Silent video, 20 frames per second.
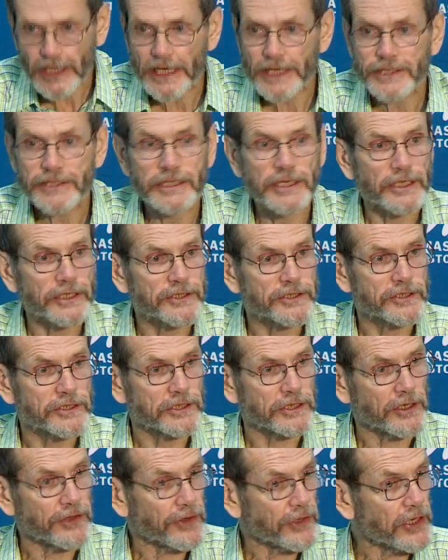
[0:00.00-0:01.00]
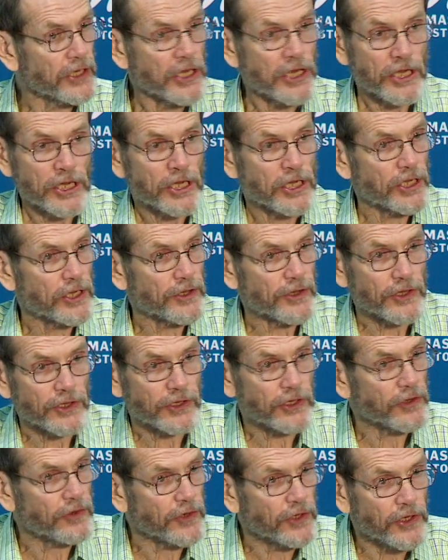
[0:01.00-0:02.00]
context, you know,
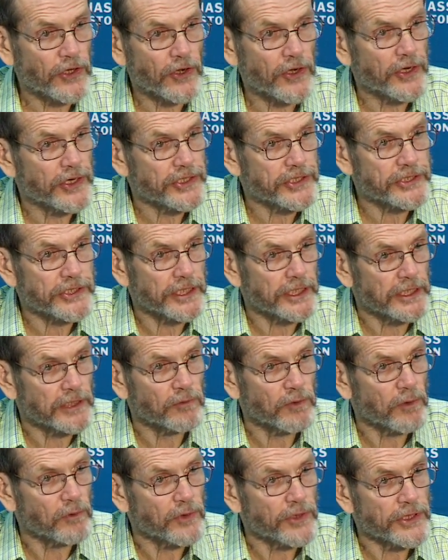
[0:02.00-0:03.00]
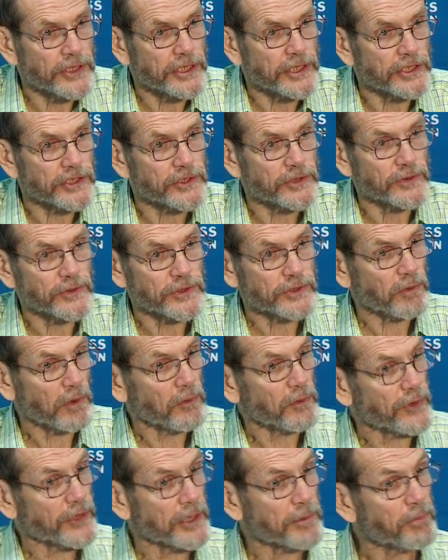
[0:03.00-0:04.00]
the current state, what were the issues,
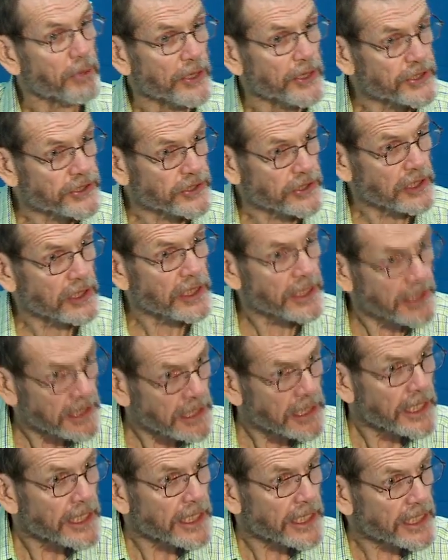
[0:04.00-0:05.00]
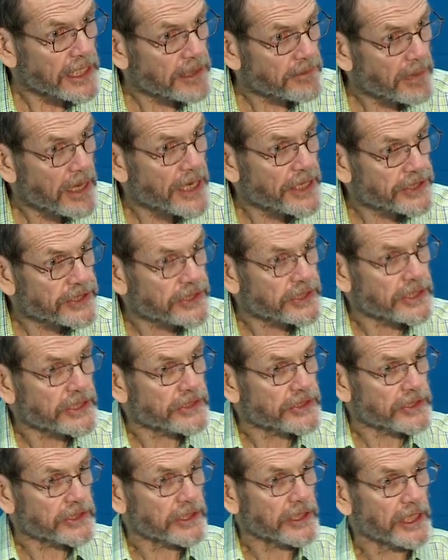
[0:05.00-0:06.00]
what were the personal
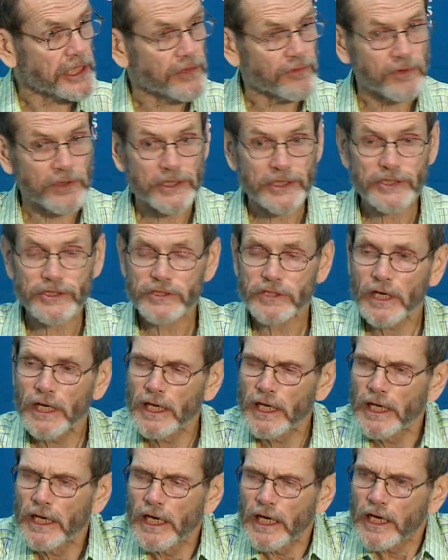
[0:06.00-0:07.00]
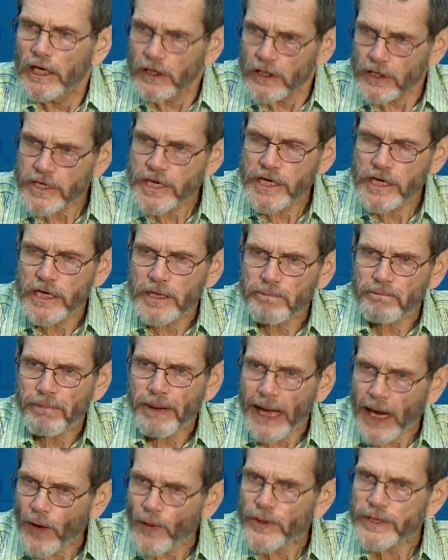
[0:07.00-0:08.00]
animosities and conflicts. Looking at
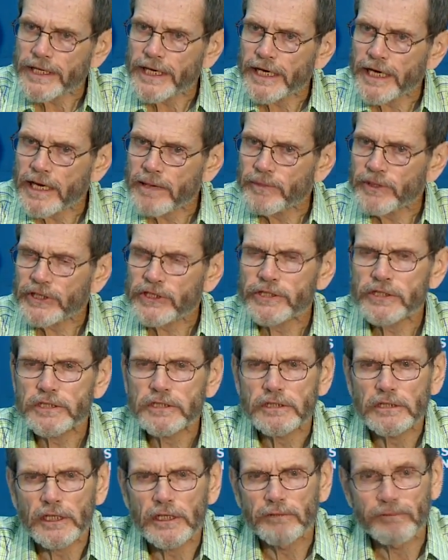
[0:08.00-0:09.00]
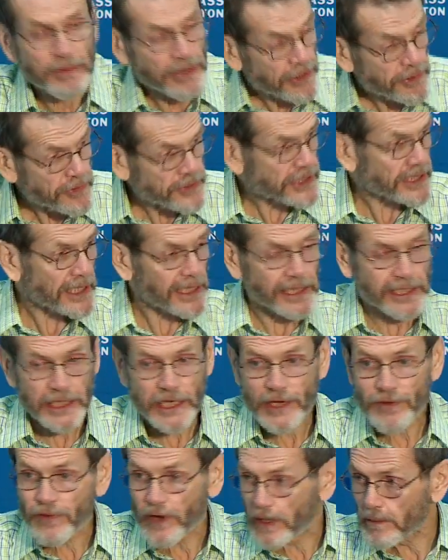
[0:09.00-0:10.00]
power dynamics, interestingly
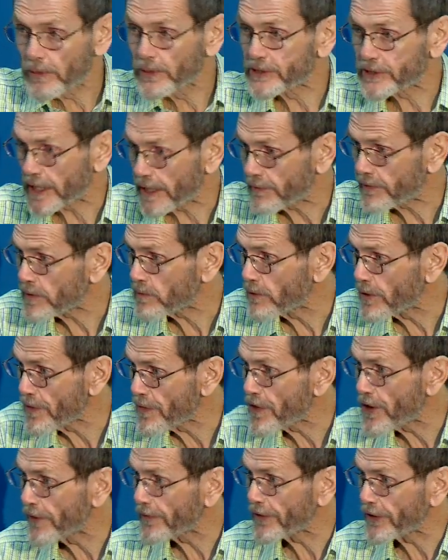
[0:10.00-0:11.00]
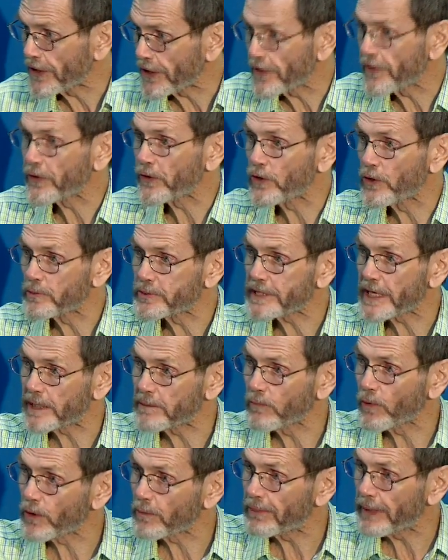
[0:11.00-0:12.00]
enough, almost everyone thought that other groups
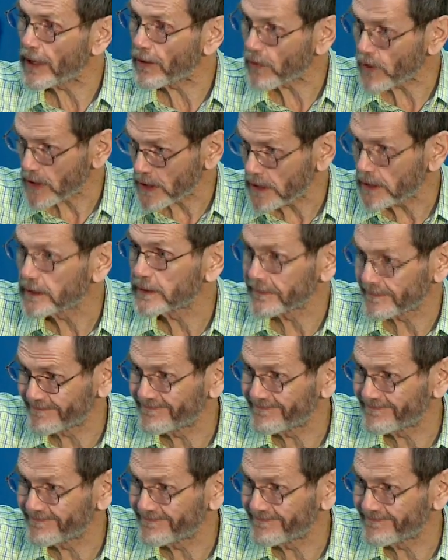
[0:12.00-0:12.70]
had more power.